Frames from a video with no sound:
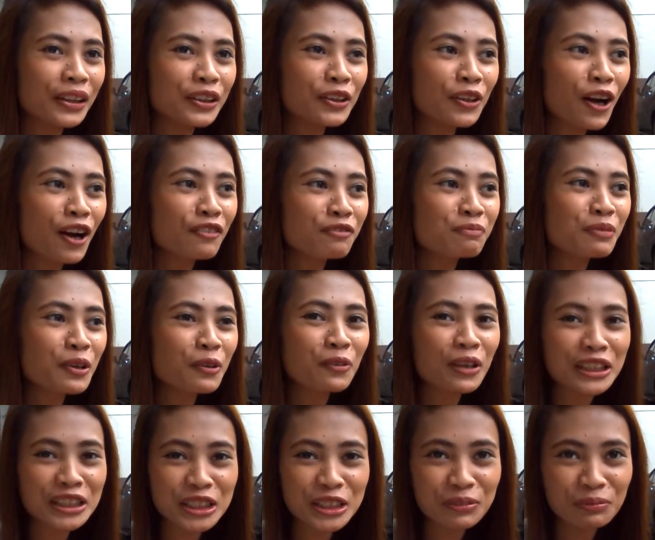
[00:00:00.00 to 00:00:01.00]
you have
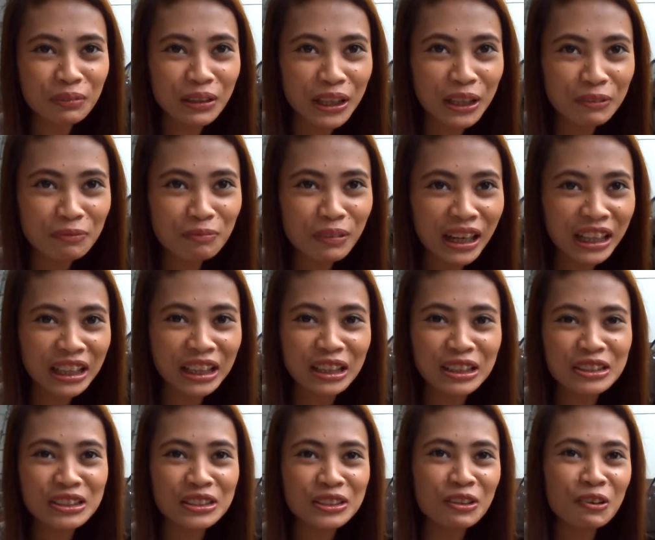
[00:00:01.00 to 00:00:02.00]
bewitched me, body
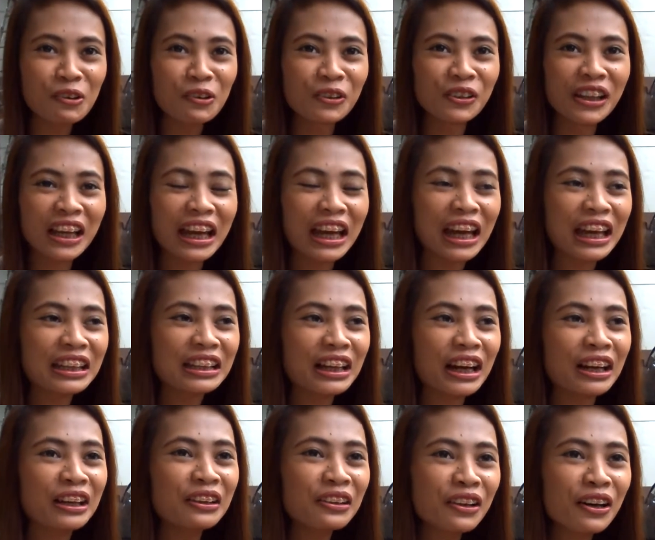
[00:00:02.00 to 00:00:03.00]
and soul, and
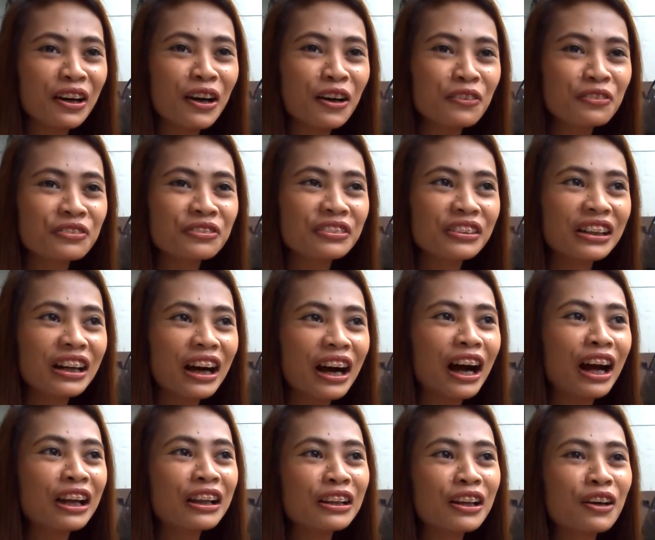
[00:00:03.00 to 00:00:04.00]
I love
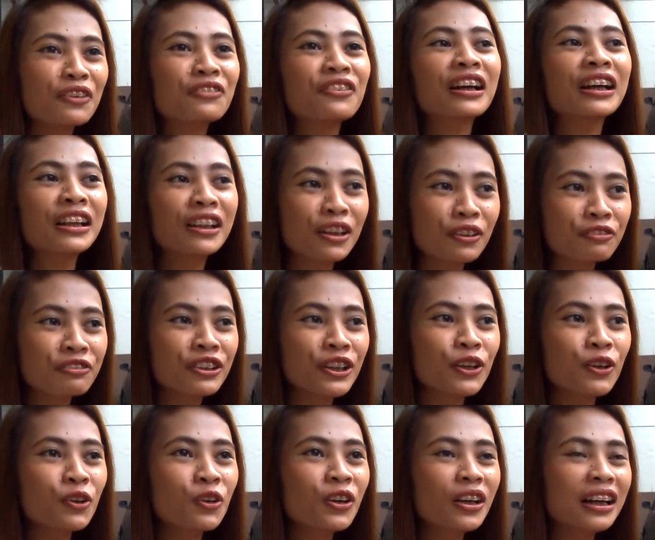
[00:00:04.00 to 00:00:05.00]

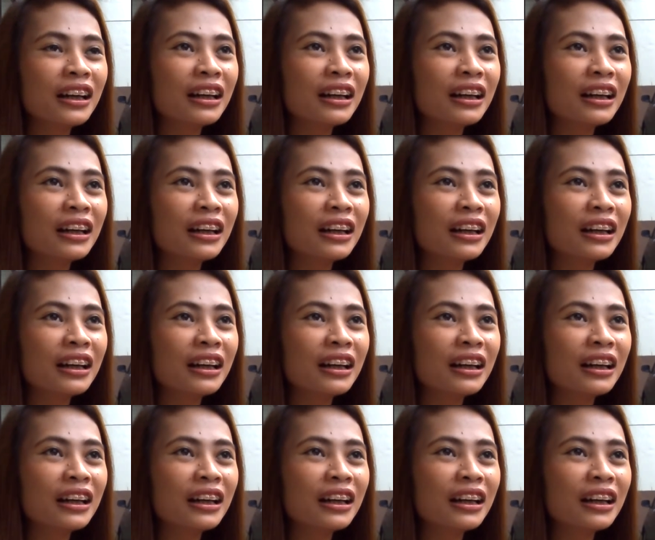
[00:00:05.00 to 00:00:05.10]
you.